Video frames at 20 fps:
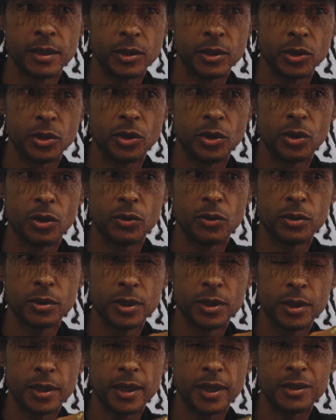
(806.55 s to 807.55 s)
you know,
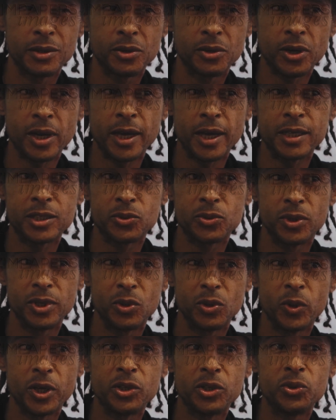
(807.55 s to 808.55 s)
and
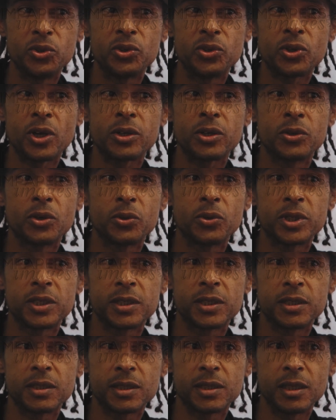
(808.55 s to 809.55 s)
gradually, where you do not
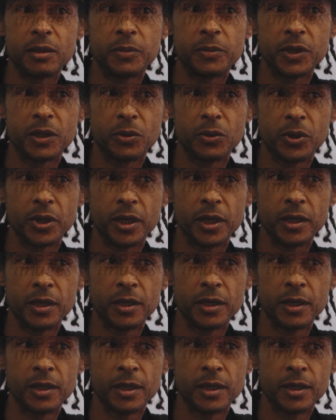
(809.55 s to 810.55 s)
notice it slipping away,
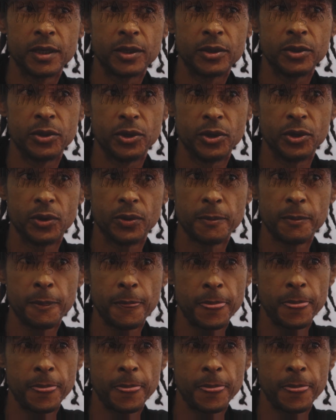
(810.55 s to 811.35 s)
you know,